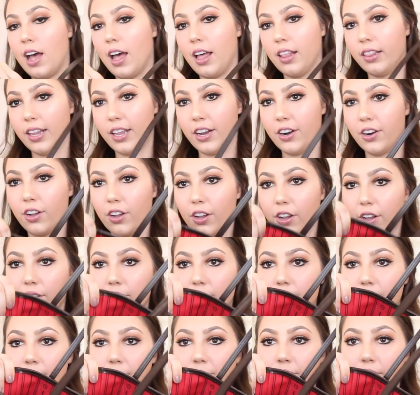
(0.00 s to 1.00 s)
a
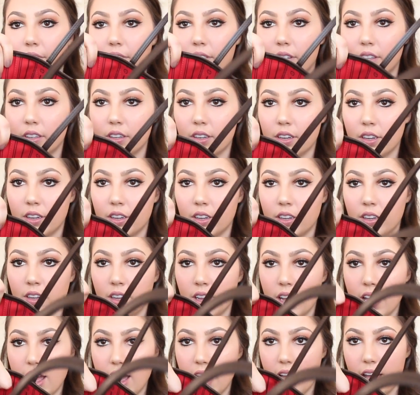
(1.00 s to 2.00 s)
little
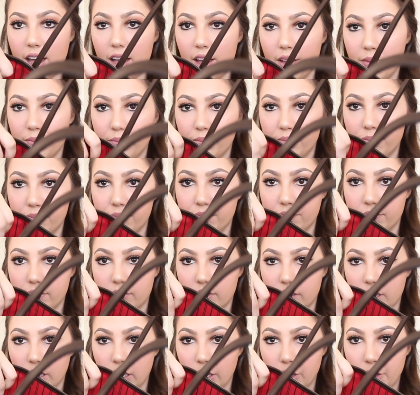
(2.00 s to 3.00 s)
um,
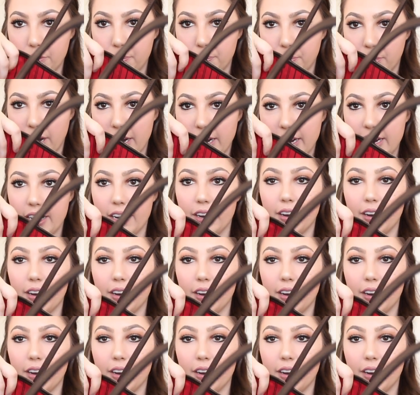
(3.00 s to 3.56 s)
loop right